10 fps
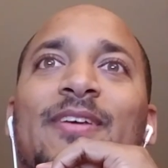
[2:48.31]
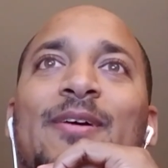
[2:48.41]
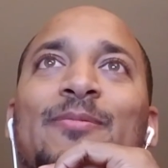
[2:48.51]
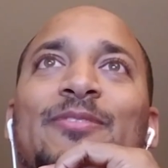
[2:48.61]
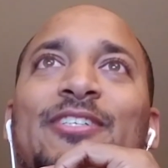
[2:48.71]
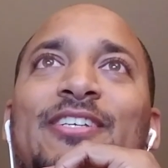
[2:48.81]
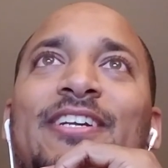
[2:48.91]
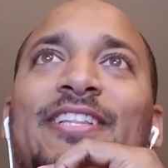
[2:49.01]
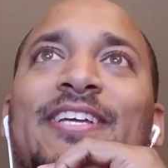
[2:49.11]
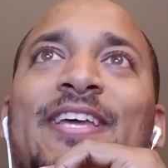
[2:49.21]
I'm just
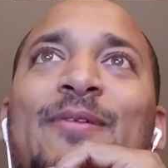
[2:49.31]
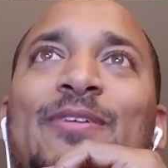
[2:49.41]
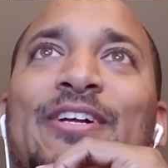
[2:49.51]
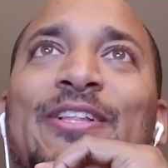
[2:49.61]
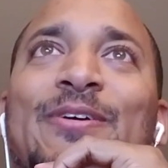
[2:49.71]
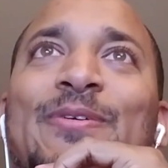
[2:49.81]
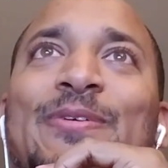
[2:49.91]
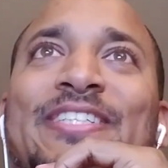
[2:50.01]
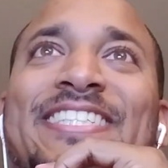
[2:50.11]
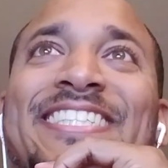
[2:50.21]
gonna leave that one alone.